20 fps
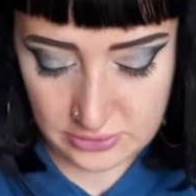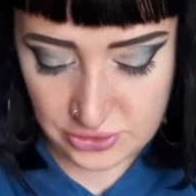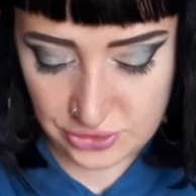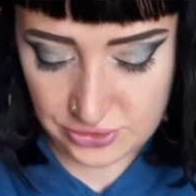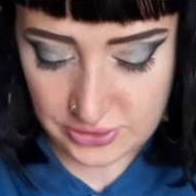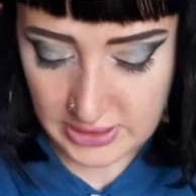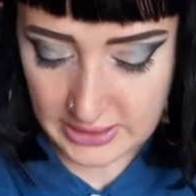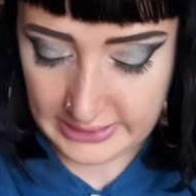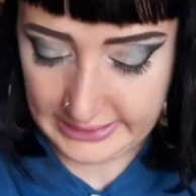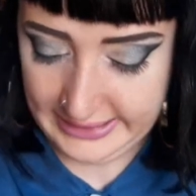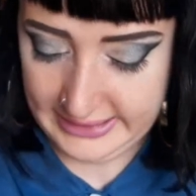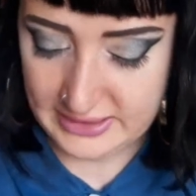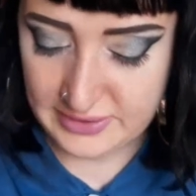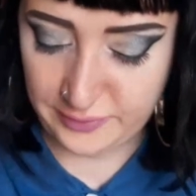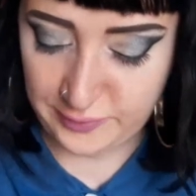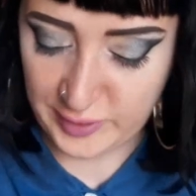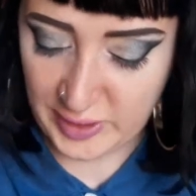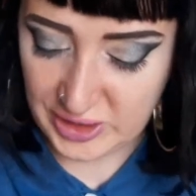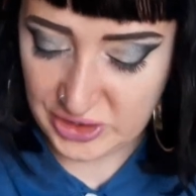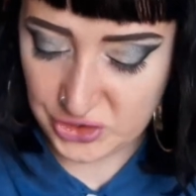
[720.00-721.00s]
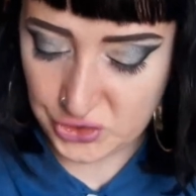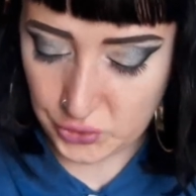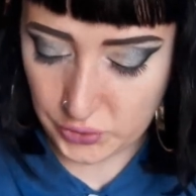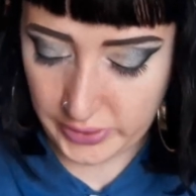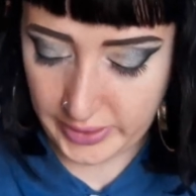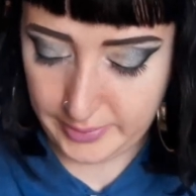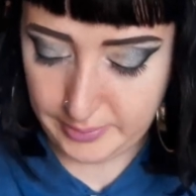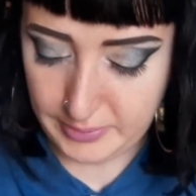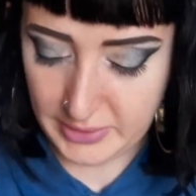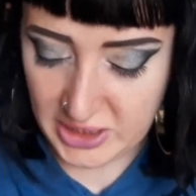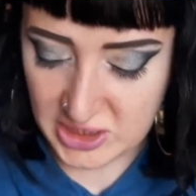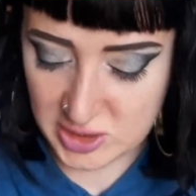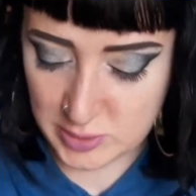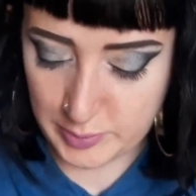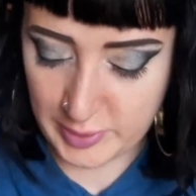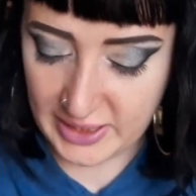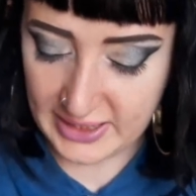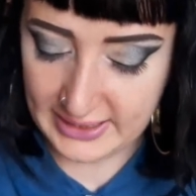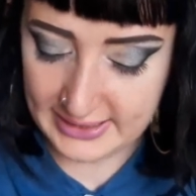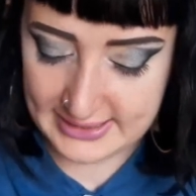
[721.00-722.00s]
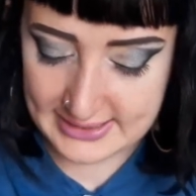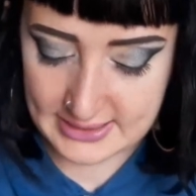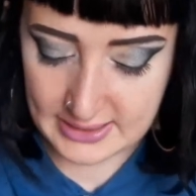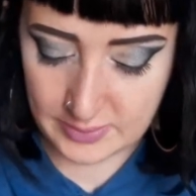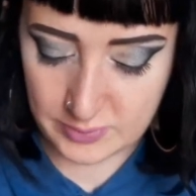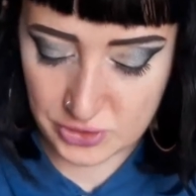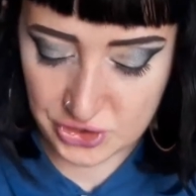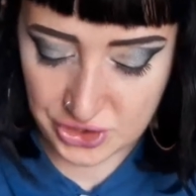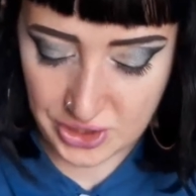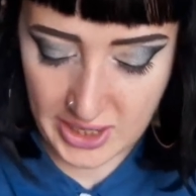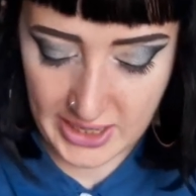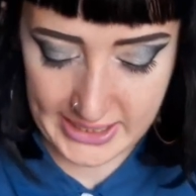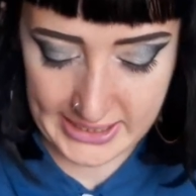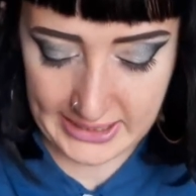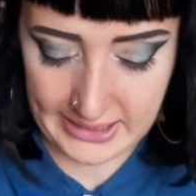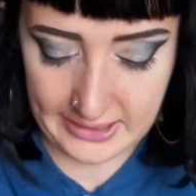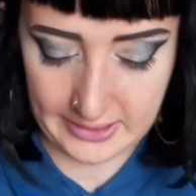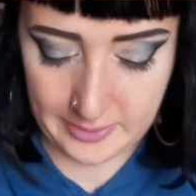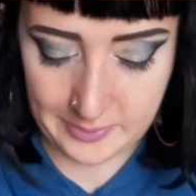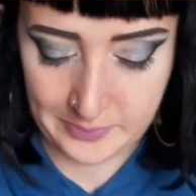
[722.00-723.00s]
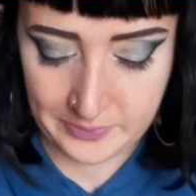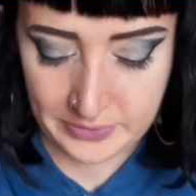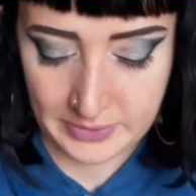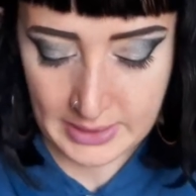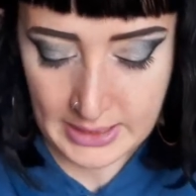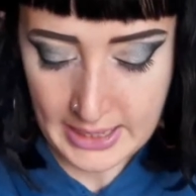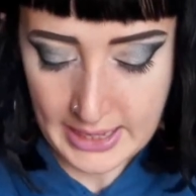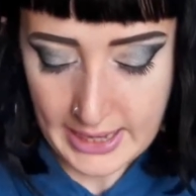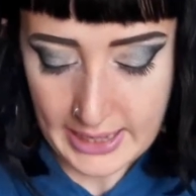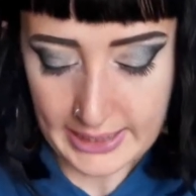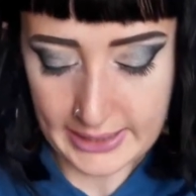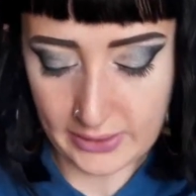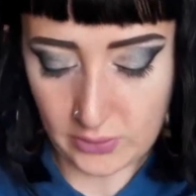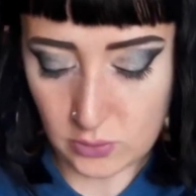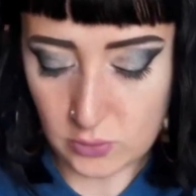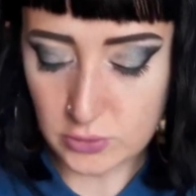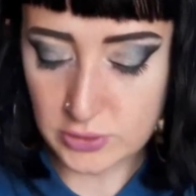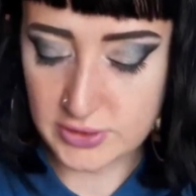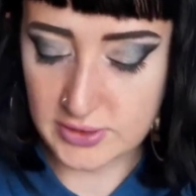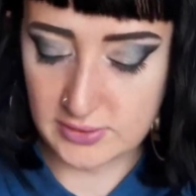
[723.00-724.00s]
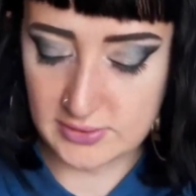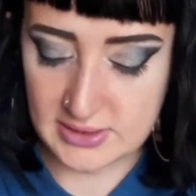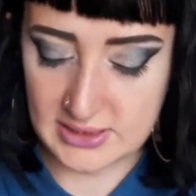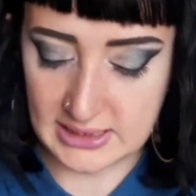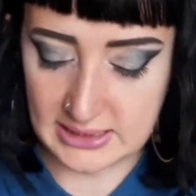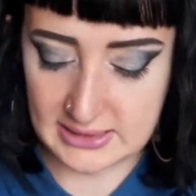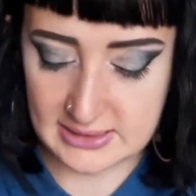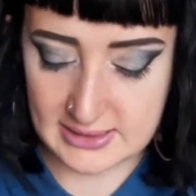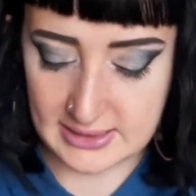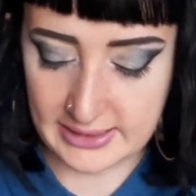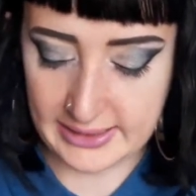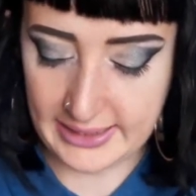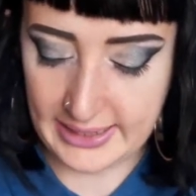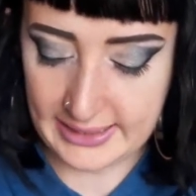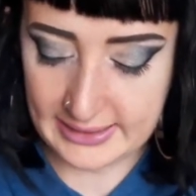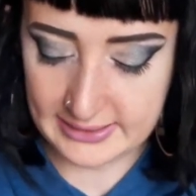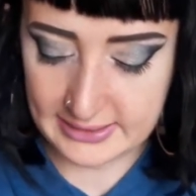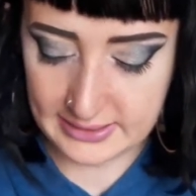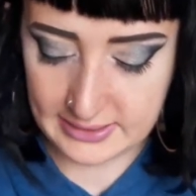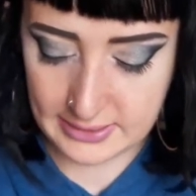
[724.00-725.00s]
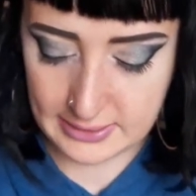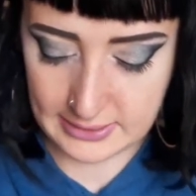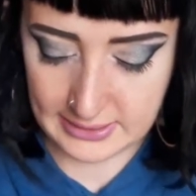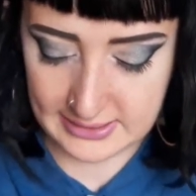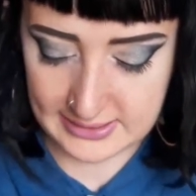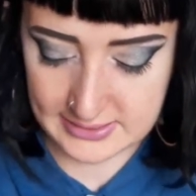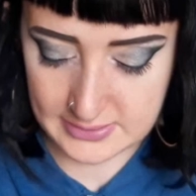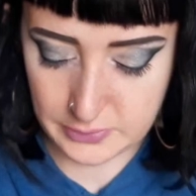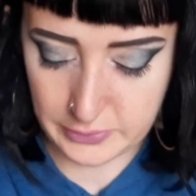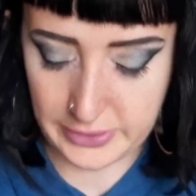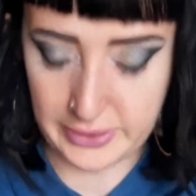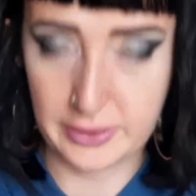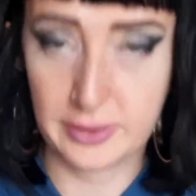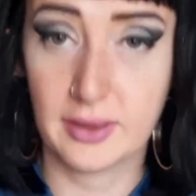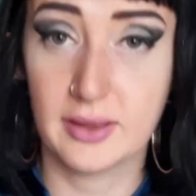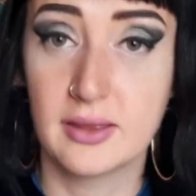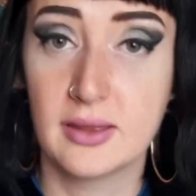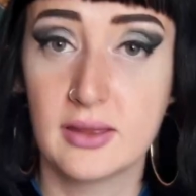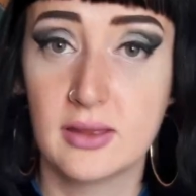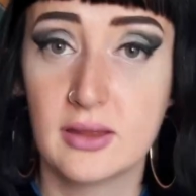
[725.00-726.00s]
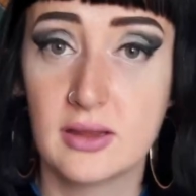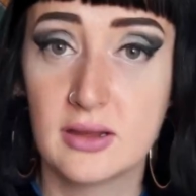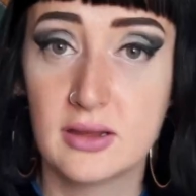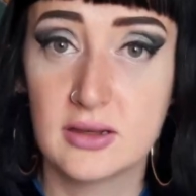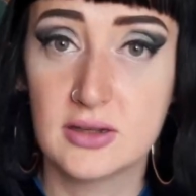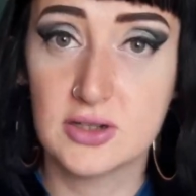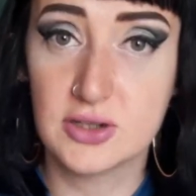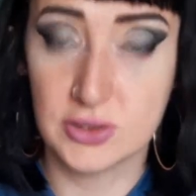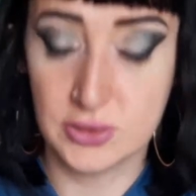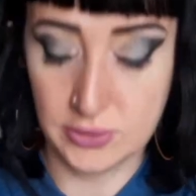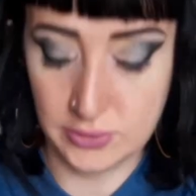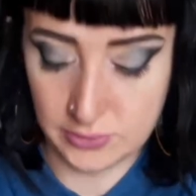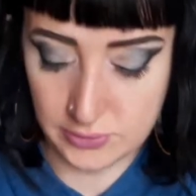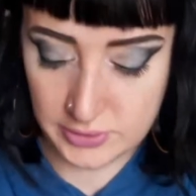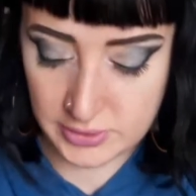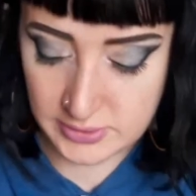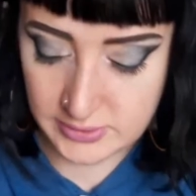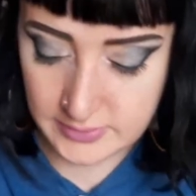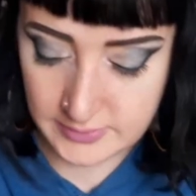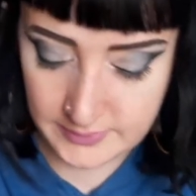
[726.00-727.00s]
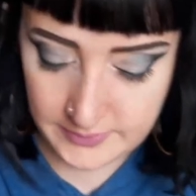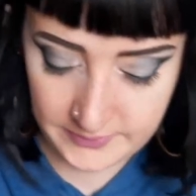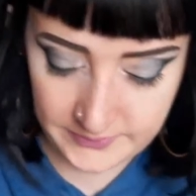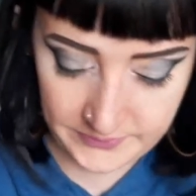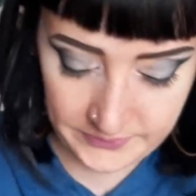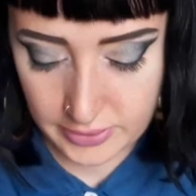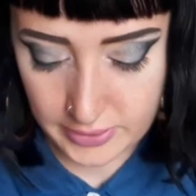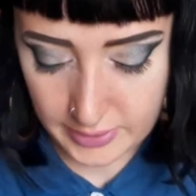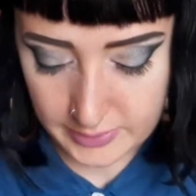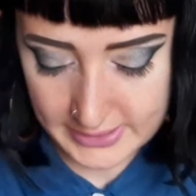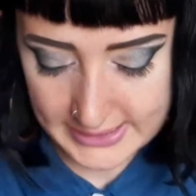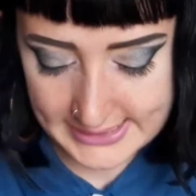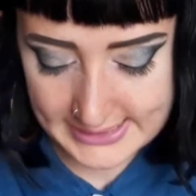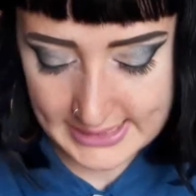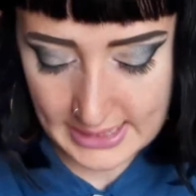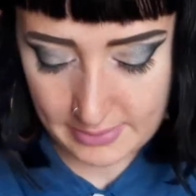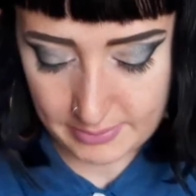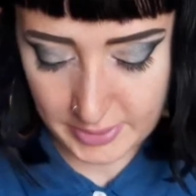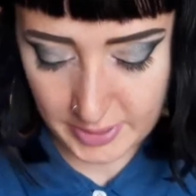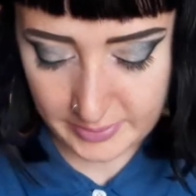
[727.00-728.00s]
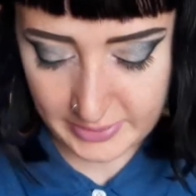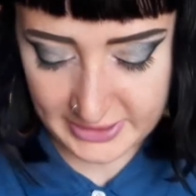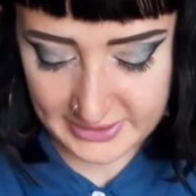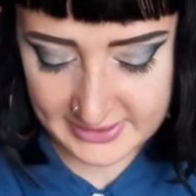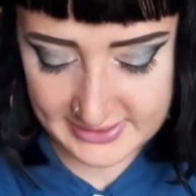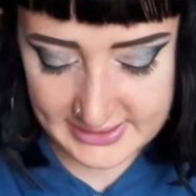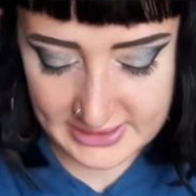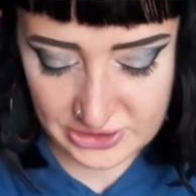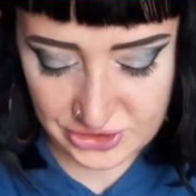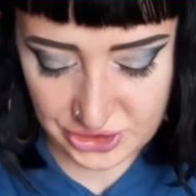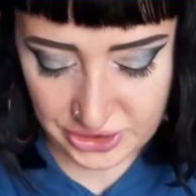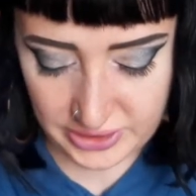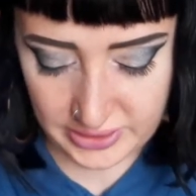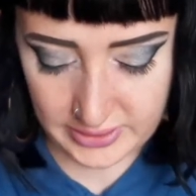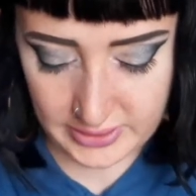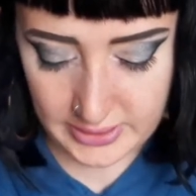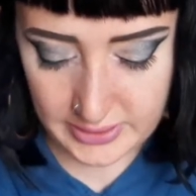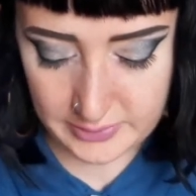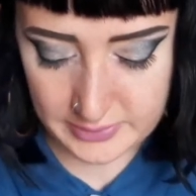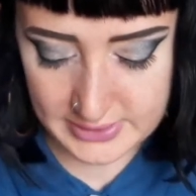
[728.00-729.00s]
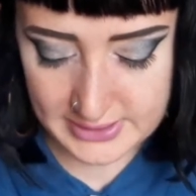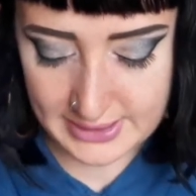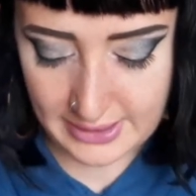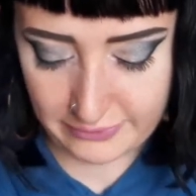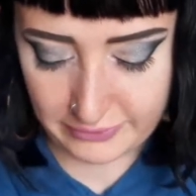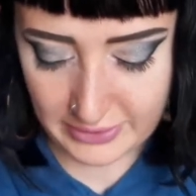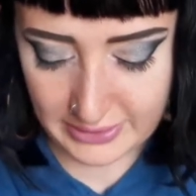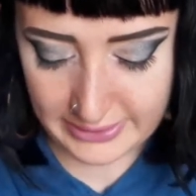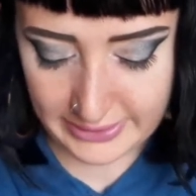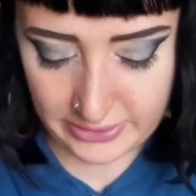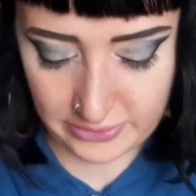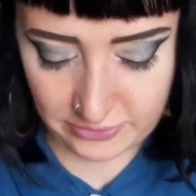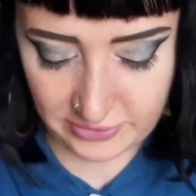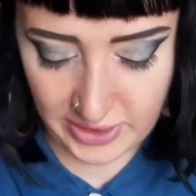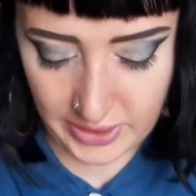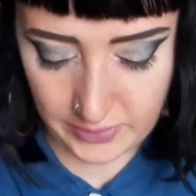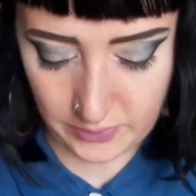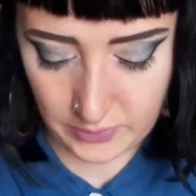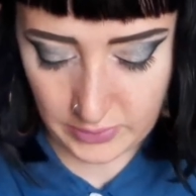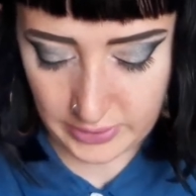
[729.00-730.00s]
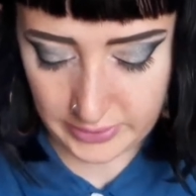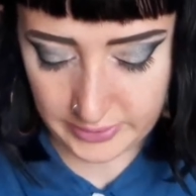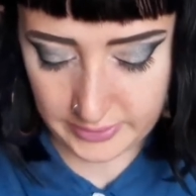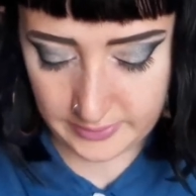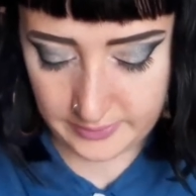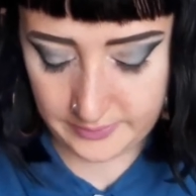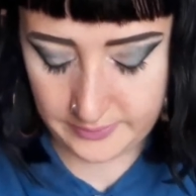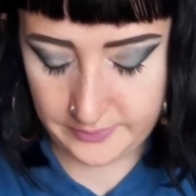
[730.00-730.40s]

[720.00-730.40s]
struggling to find joy in much, but at least I'm trying. And it also sucks that I ended things with dude, though I stand by my decision. It was definitely the right one.